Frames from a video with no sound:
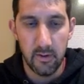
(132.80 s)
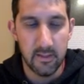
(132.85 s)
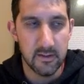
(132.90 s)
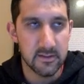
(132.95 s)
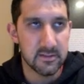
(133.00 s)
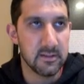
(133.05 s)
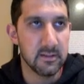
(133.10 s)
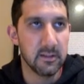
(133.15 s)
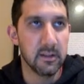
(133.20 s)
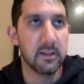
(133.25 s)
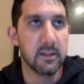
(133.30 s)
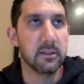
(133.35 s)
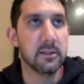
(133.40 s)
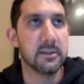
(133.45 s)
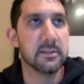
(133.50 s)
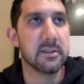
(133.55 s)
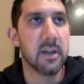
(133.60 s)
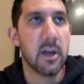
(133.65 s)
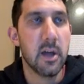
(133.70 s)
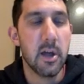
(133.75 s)
list and linked
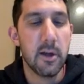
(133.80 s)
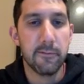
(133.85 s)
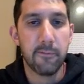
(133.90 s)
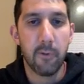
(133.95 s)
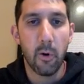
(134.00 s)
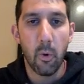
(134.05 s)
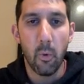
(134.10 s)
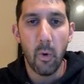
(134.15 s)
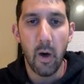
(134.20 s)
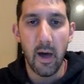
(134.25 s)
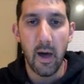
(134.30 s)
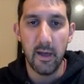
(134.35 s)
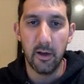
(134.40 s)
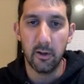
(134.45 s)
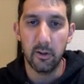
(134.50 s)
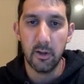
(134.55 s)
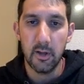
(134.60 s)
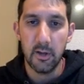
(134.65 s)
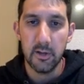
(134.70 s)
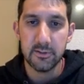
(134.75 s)
list, for a
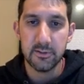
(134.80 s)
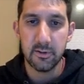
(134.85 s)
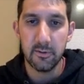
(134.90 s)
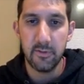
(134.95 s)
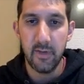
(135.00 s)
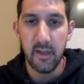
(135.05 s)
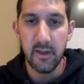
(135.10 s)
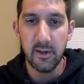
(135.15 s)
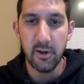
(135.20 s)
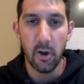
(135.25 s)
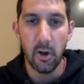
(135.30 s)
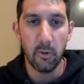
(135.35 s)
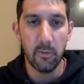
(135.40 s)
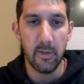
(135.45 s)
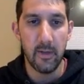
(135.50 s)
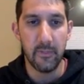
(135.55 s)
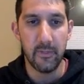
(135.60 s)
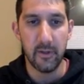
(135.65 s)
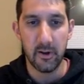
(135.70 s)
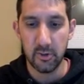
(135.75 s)
while. So they know
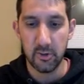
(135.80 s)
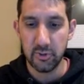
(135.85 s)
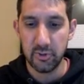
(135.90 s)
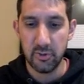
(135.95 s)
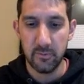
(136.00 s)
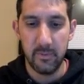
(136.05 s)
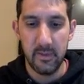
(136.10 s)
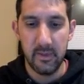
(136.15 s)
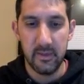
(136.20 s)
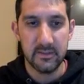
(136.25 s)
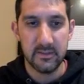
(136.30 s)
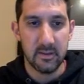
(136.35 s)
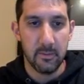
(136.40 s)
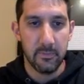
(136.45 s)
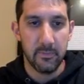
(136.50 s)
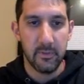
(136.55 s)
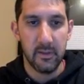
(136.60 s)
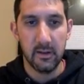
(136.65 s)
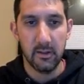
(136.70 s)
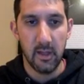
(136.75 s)
that there should be
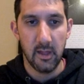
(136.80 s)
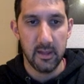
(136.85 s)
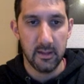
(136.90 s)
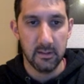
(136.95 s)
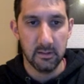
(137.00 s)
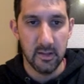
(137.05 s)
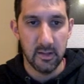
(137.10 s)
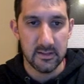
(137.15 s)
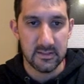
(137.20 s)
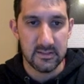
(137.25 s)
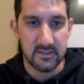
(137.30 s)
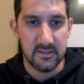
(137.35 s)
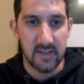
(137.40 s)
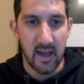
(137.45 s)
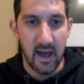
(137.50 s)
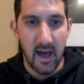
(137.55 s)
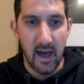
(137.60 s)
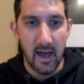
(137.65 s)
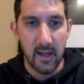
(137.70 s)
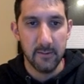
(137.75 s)
something like list
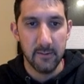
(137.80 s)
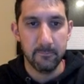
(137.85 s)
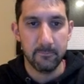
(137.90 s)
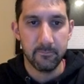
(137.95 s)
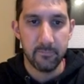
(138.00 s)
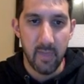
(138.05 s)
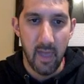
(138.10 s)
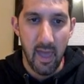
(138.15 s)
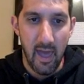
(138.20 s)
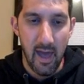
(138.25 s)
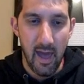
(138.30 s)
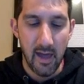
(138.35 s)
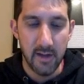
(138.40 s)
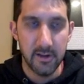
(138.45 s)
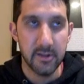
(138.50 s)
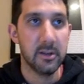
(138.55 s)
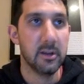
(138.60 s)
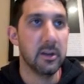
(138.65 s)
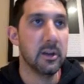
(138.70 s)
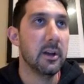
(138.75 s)
dot
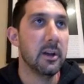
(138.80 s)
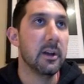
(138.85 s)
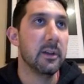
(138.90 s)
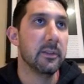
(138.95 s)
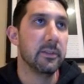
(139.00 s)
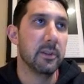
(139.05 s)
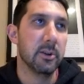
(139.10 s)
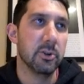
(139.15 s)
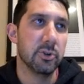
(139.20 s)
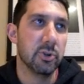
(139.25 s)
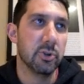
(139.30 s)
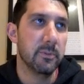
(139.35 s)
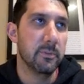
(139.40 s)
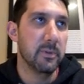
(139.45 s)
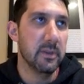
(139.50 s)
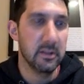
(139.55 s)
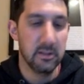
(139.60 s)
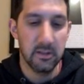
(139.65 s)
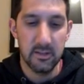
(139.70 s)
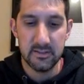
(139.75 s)
add. there should
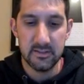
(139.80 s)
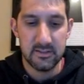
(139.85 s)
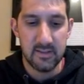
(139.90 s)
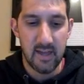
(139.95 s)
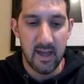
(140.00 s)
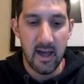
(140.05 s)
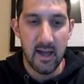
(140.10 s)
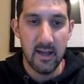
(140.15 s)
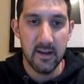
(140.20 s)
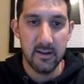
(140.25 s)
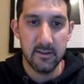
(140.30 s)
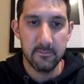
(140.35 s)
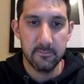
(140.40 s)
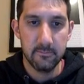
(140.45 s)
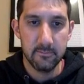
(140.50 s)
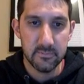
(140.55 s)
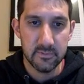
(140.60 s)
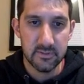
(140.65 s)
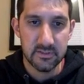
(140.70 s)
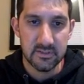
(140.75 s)
be list dot
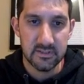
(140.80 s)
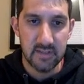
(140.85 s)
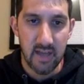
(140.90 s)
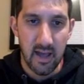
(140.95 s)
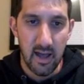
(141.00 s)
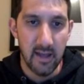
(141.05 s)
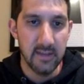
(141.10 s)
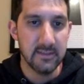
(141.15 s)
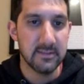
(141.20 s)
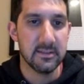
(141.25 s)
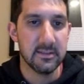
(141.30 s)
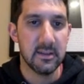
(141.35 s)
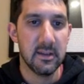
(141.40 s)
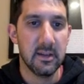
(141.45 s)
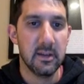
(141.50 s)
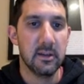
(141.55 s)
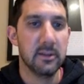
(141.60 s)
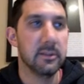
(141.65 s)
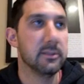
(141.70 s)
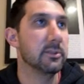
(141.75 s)
size.
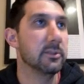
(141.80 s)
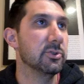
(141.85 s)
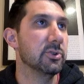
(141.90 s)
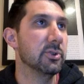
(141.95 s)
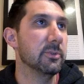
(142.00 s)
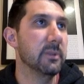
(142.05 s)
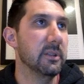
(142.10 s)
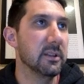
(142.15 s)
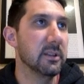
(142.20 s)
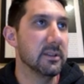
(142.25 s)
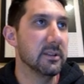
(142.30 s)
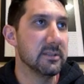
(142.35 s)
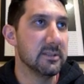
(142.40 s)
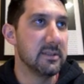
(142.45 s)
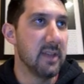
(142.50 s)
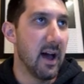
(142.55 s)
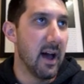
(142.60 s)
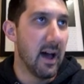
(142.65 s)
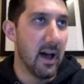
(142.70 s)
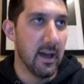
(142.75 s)
It should be list
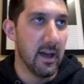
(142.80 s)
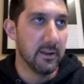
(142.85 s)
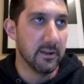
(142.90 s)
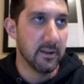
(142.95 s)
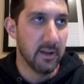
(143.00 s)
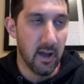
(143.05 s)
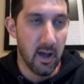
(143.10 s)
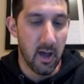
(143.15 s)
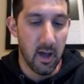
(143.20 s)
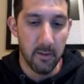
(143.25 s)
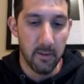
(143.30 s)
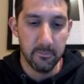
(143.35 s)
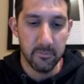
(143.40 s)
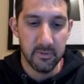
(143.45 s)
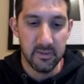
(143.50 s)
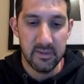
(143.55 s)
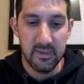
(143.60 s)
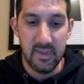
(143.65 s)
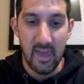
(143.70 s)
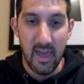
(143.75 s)
dot um,
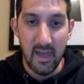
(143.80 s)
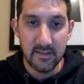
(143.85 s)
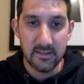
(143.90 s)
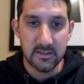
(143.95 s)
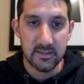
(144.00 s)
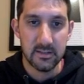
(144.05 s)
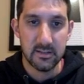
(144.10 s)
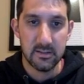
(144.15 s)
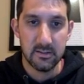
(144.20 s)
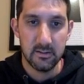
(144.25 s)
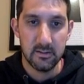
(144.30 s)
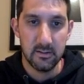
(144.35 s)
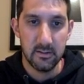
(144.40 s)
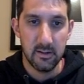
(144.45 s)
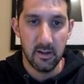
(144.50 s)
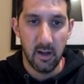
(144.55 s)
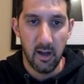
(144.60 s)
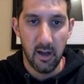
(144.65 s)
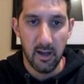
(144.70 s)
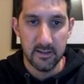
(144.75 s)
get
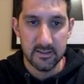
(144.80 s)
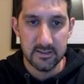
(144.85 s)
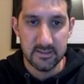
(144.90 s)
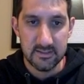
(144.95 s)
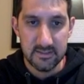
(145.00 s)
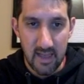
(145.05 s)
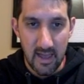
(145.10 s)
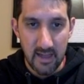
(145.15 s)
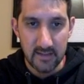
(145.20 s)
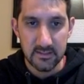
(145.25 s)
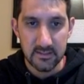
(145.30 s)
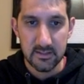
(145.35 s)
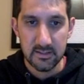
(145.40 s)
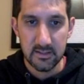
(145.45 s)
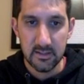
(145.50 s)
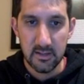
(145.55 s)
uh, set.